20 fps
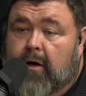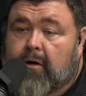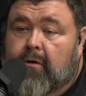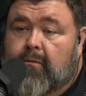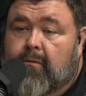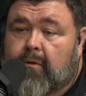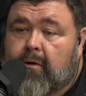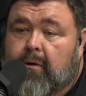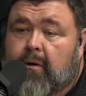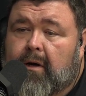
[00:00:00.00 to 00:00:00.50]

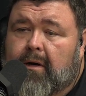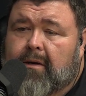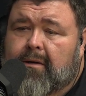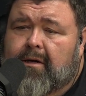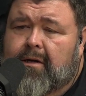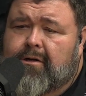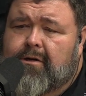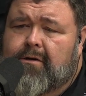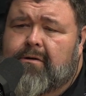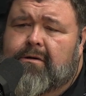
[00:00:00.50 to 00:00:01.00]
Michael, uh,
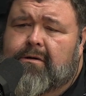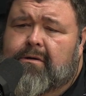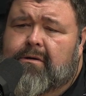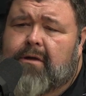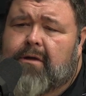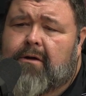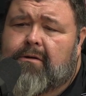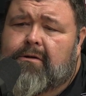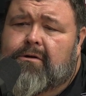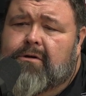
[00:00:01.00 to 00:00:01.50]
did you
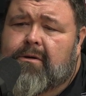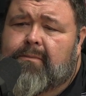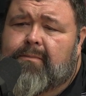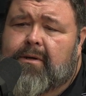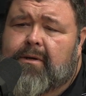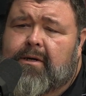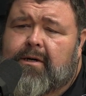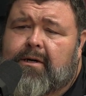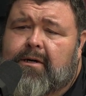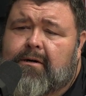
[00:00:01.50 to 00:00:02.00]
just throw the
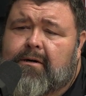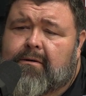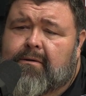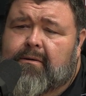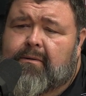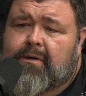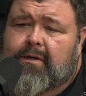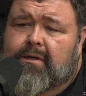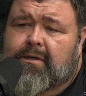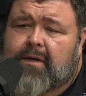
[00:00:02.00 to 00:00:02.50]
shrimp in there,
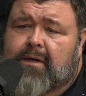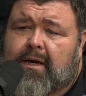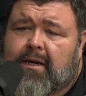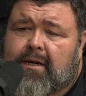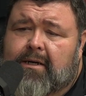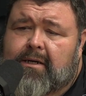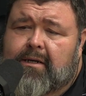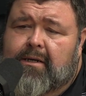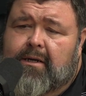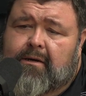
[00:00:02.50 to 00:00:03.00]
or we just kind
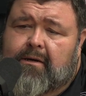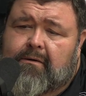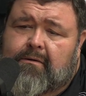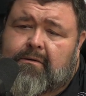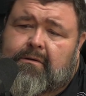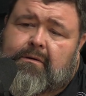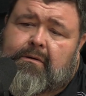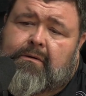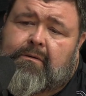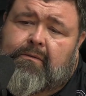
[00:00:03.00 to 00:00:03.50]
of did
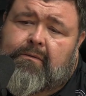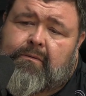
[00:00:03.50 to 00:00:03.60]
those?